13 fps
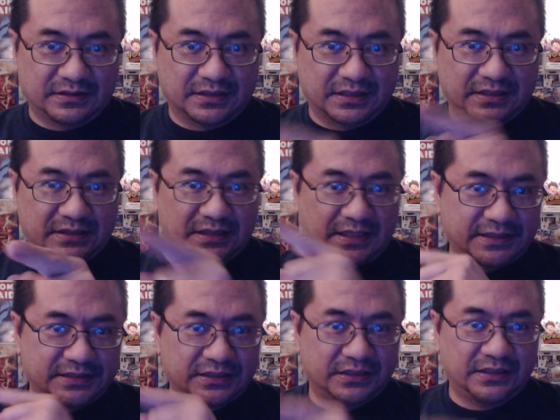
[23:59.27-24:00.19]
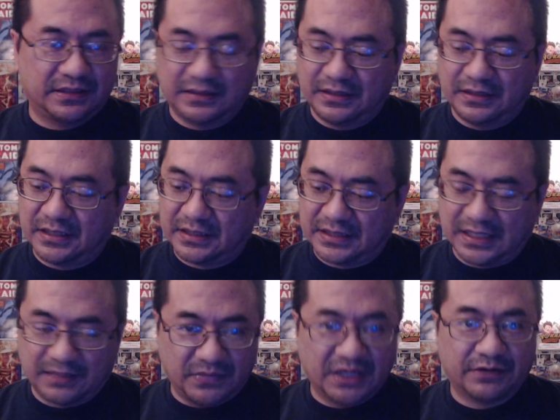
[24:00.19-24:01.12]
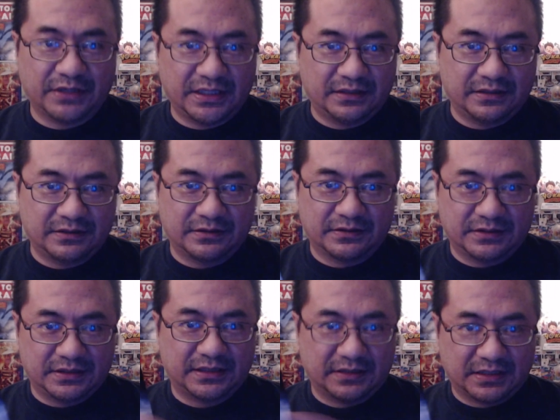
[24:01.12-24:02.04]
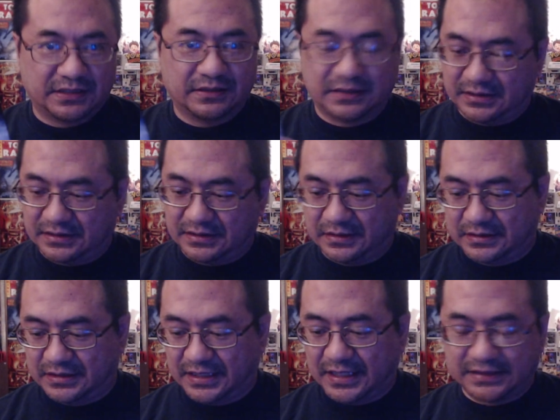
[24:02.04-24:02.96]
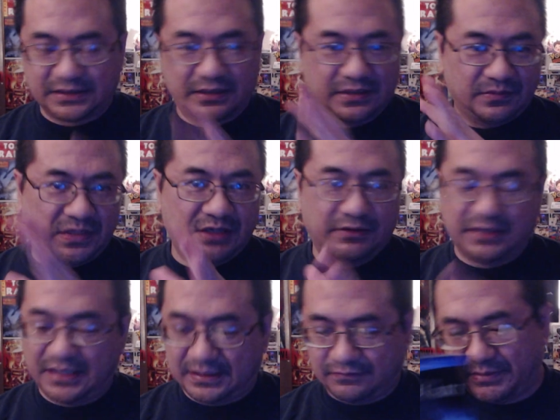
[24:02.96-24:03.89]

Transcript: the gay son that married, that the gay son married, not,